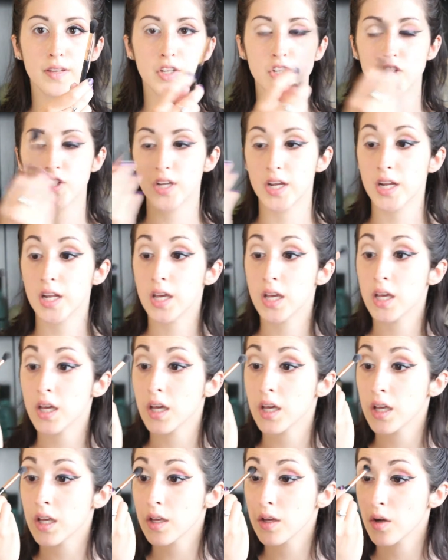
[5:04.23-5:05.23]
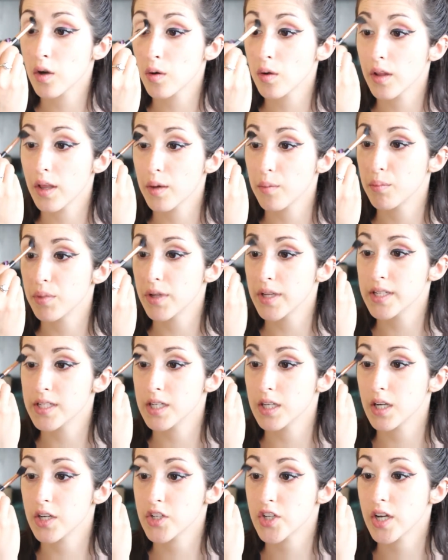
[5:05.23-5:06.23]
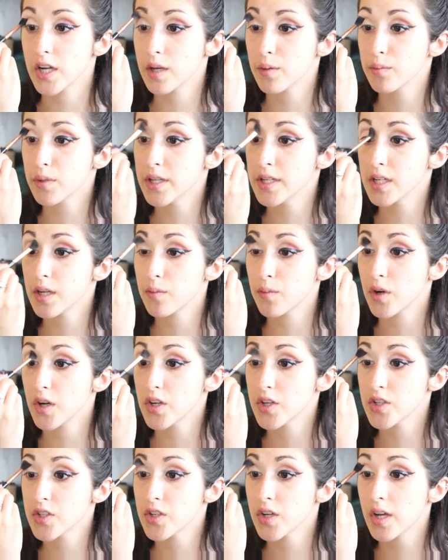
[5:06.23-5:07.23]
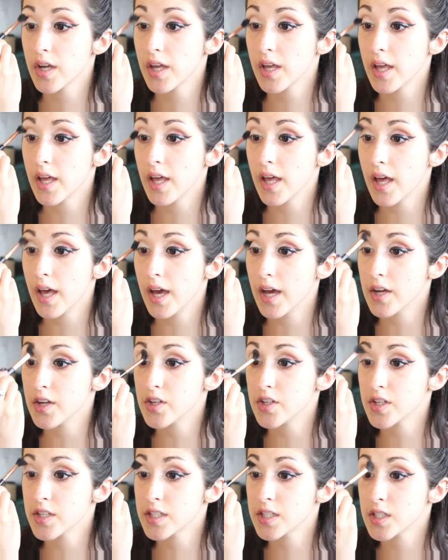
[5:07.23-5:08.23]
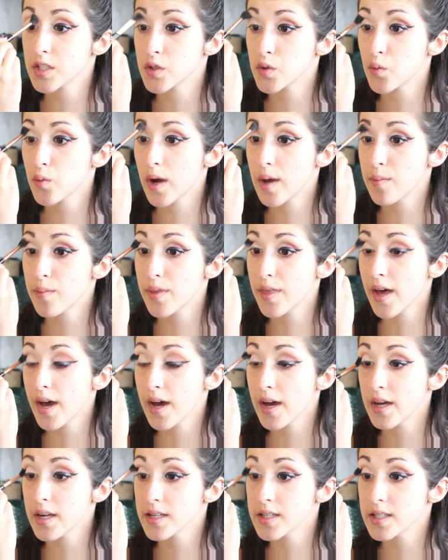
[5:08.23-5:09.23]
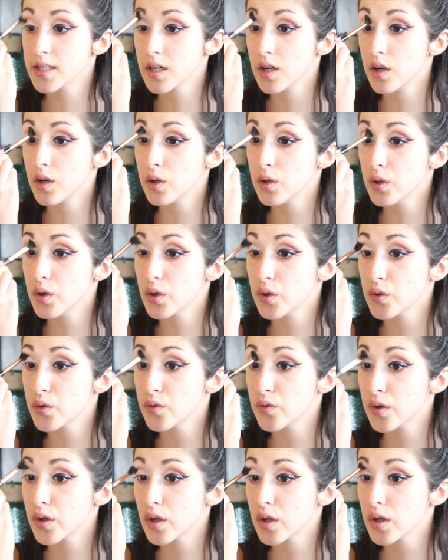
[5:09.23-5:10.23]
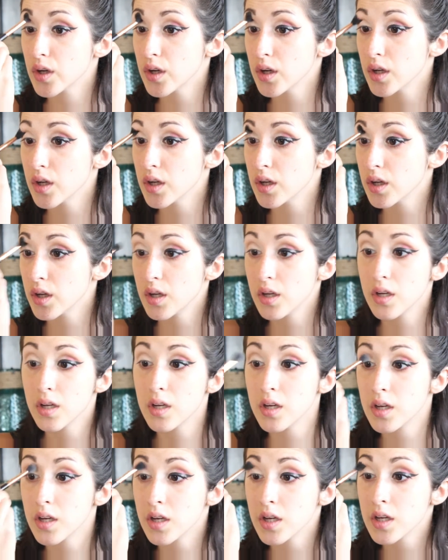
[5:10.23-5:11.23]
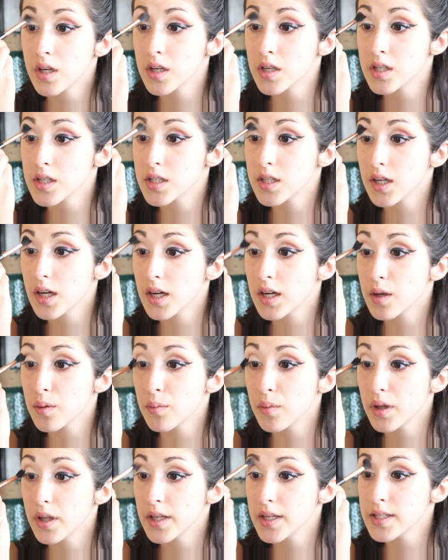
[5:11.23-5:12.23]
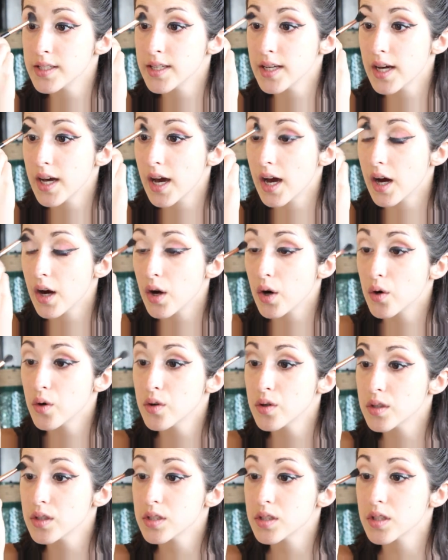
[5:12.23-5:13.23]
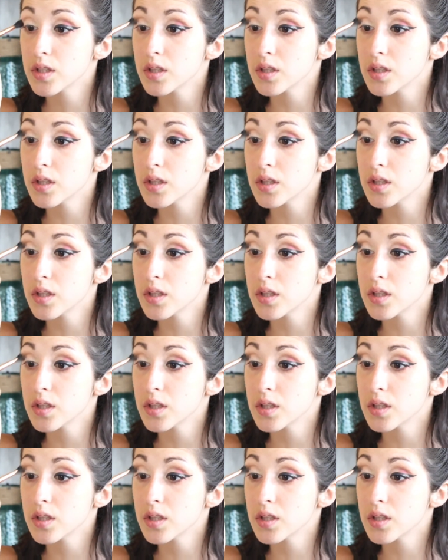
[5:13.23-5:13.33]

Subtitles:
shading, or like blending, not shading, blending brush, and just swipe that all over to kind of blend it out.